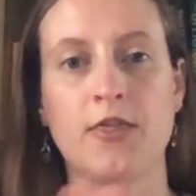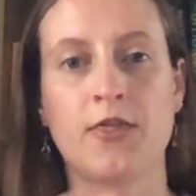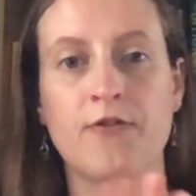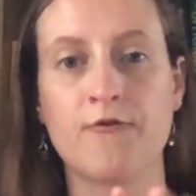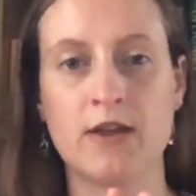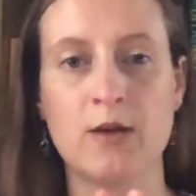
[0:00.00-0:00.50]

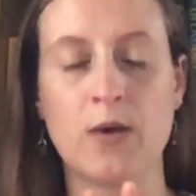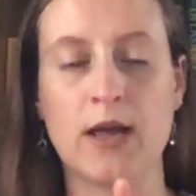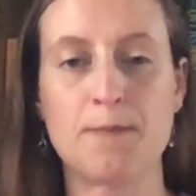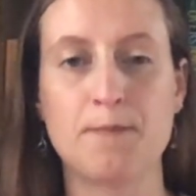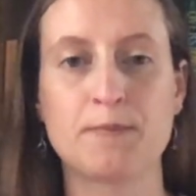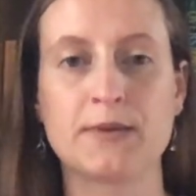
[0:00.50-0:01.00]
3
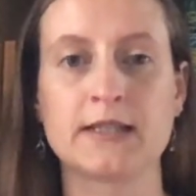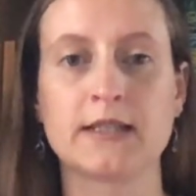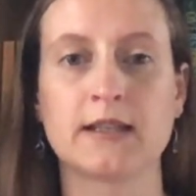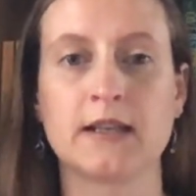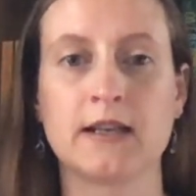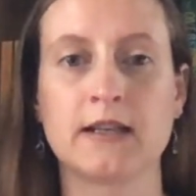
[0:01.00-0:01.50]
whips
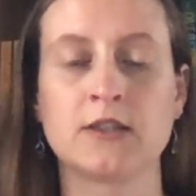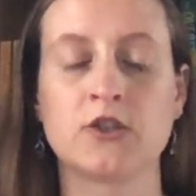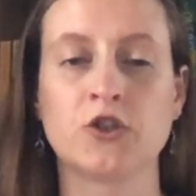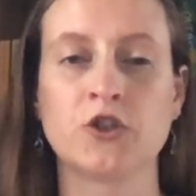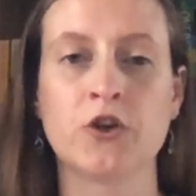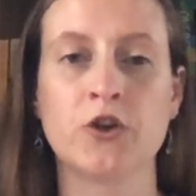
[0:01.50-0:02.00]
to
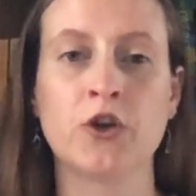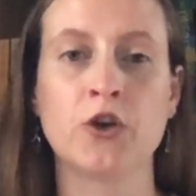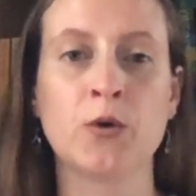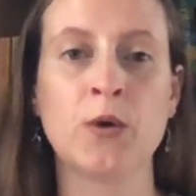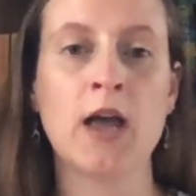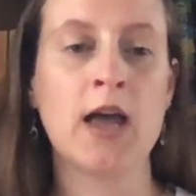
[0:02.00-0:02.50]
show
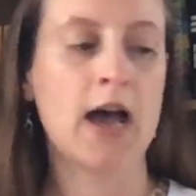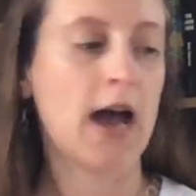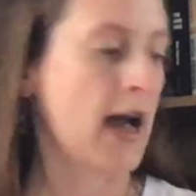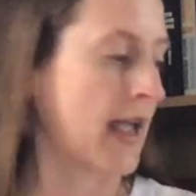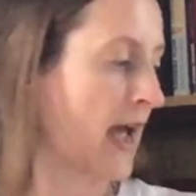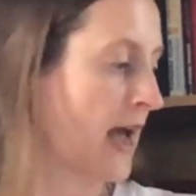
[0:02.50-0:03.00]
you.
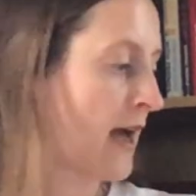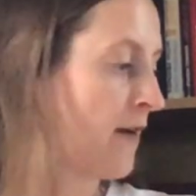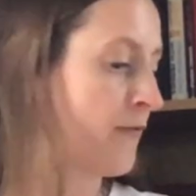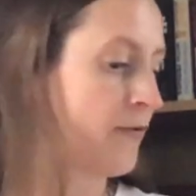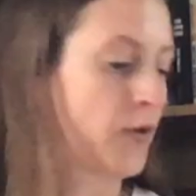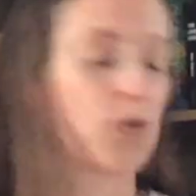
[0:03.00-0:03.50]
I have
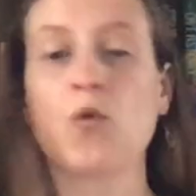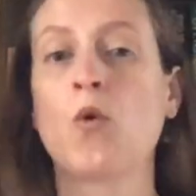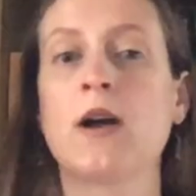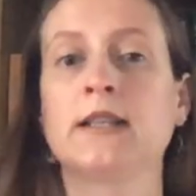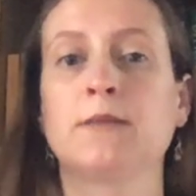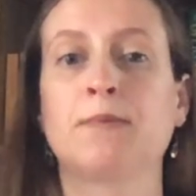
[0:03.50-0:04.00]

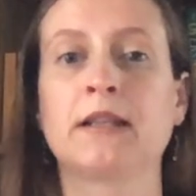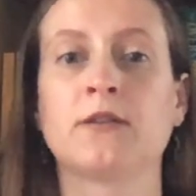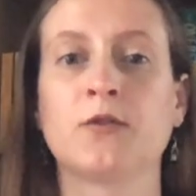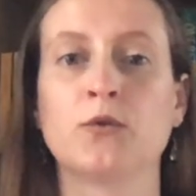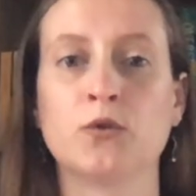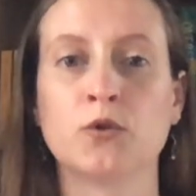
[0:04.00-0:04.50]
quite a bit of
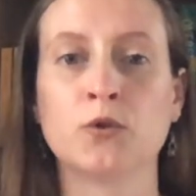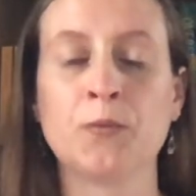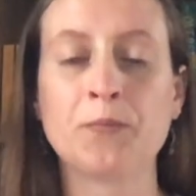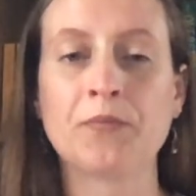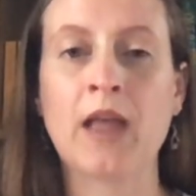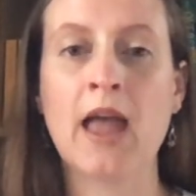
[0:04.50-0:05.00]
haul
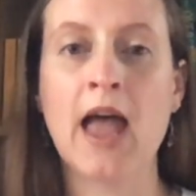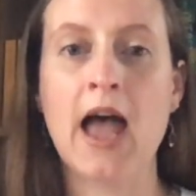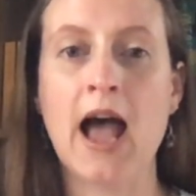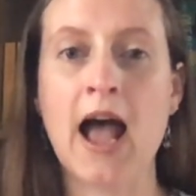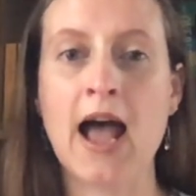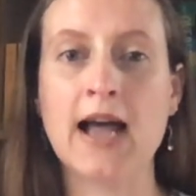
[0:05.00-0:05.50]

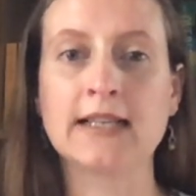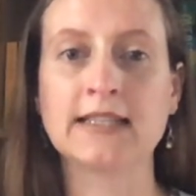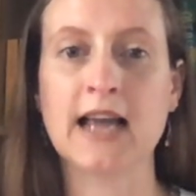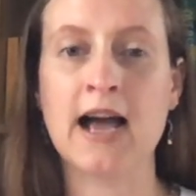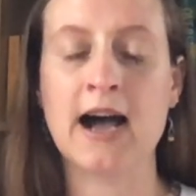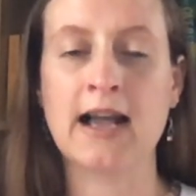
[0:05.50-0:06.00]
and
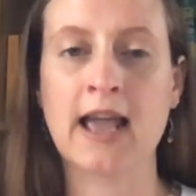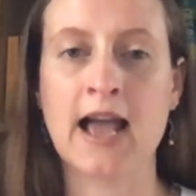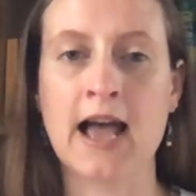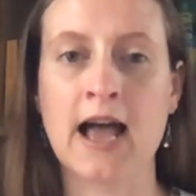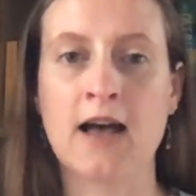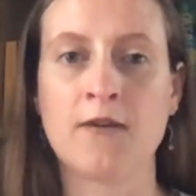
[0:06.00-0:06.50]
I
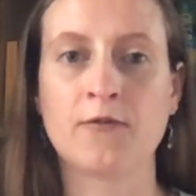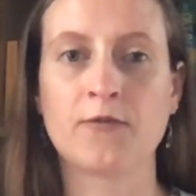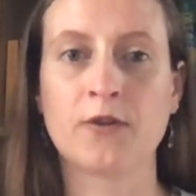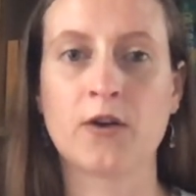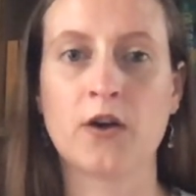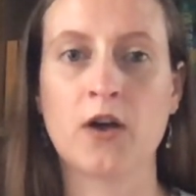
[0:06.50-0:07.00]
have
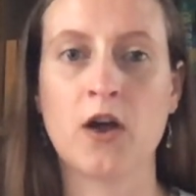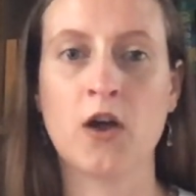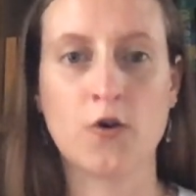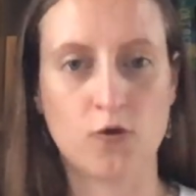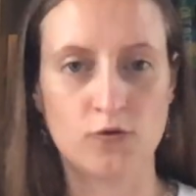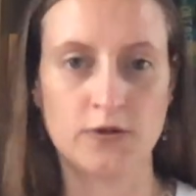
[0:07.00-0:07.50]

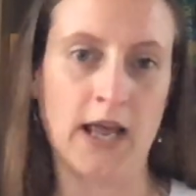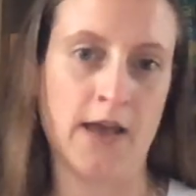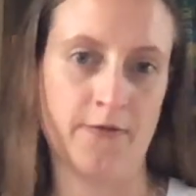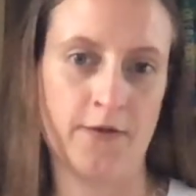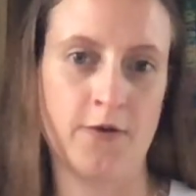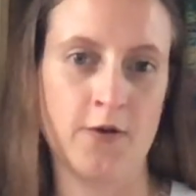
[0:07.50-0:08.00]
an old
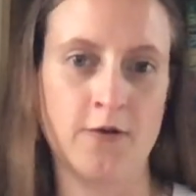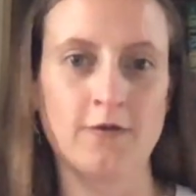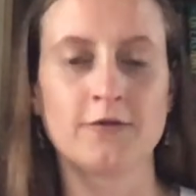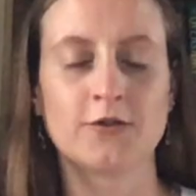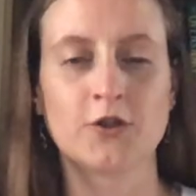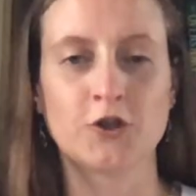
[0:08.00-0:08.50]
FFO
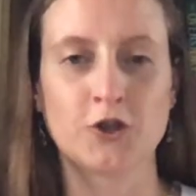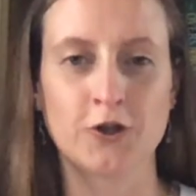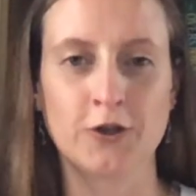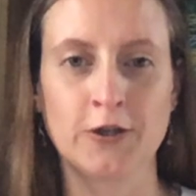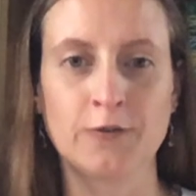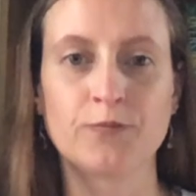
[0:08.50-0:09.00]
to show
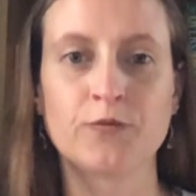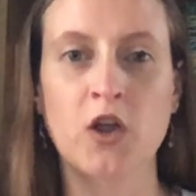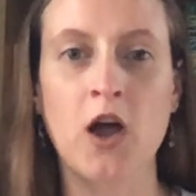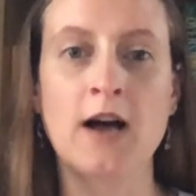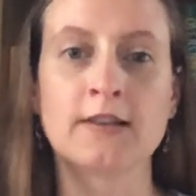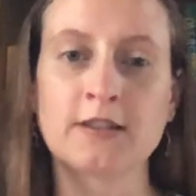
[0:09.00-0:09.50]
you. So
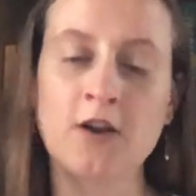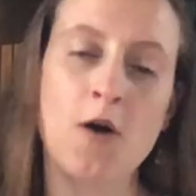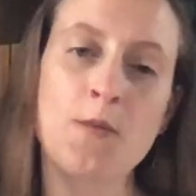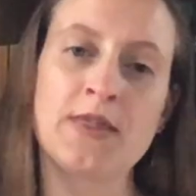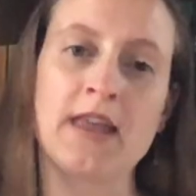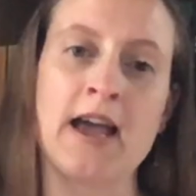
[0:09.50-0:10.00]
I'll start
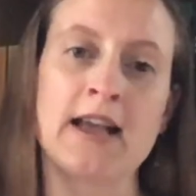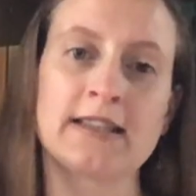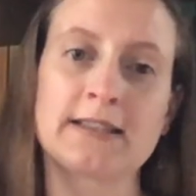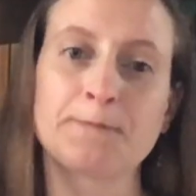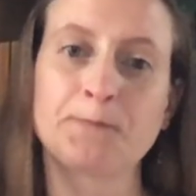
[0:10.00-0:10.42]
with that